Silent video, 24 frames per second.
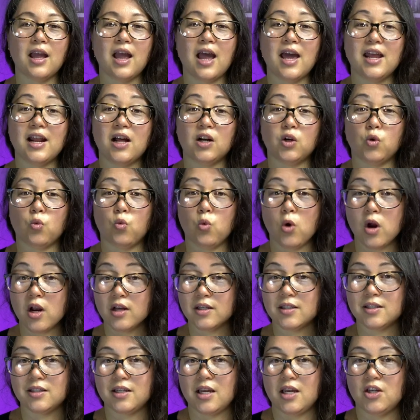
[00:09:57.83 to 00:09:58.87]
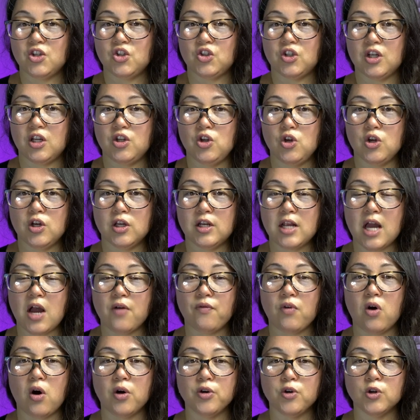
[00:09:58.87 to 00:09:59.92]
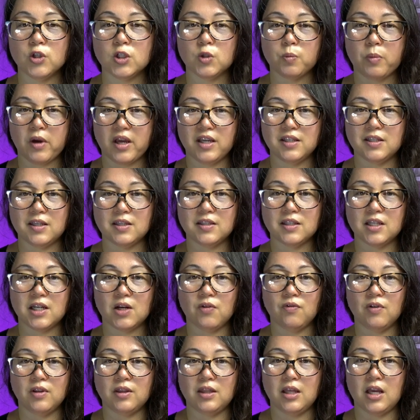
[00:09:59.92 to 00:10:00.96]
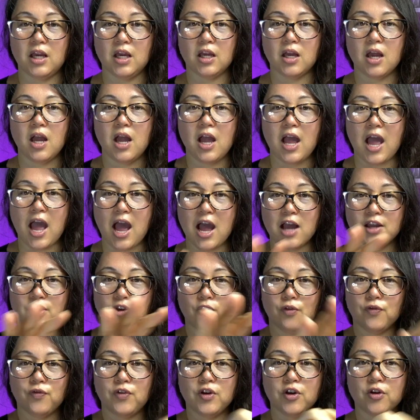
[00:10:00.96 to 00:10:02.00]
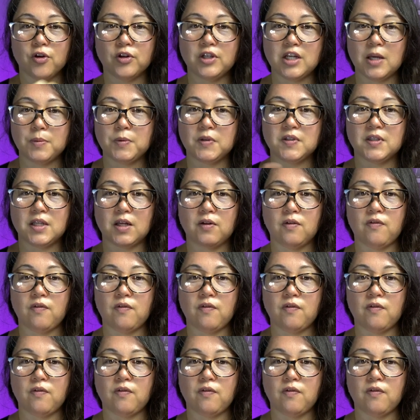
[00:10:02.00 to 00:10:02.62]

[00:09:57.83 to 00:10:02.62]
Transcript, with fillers: And on a workstation, you can have all your spices and everything at your fingertips instead